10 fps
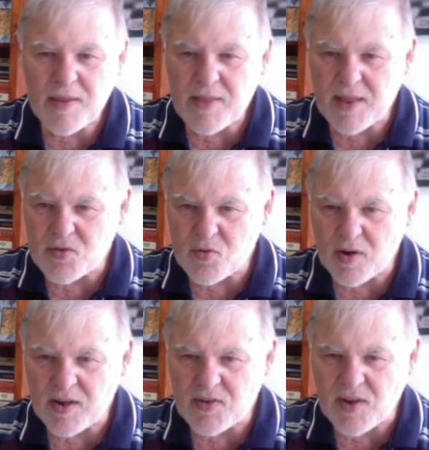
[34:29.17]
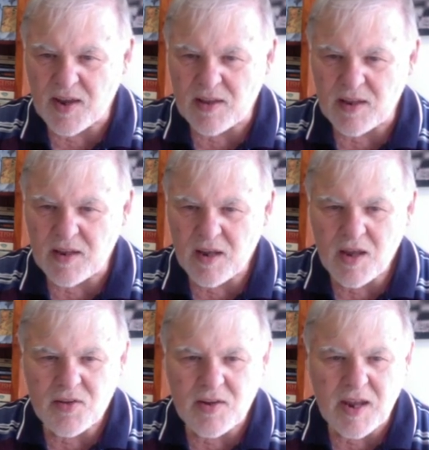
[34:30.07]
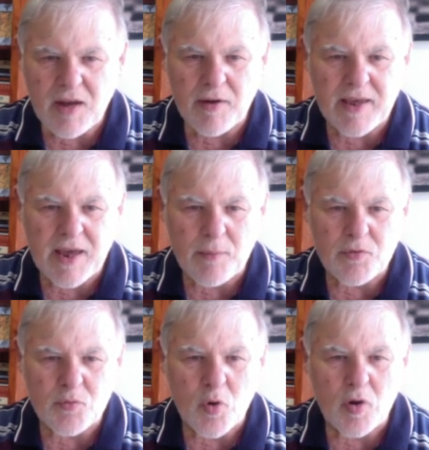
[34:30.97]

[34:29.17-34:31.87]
That's right, exactly. So here he comes, rook